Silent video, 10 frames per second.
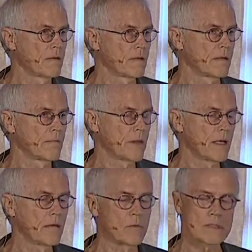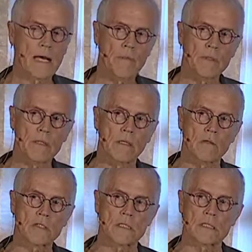Right? And what's happening in the
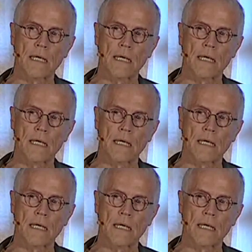oceans,